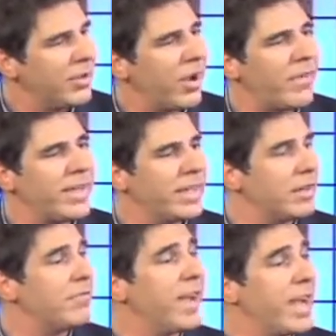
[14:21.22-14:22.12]
you're having an
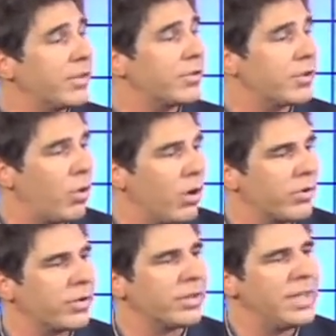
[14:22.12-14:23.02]
advanced
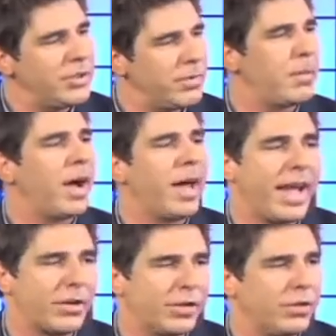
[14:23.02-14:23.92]
course on teaching people how to
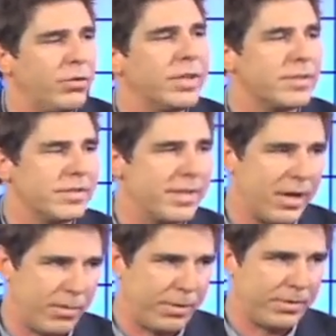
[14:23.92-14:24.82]
actually do this as
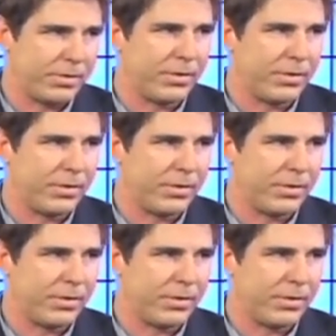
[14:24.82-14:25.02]
therapists.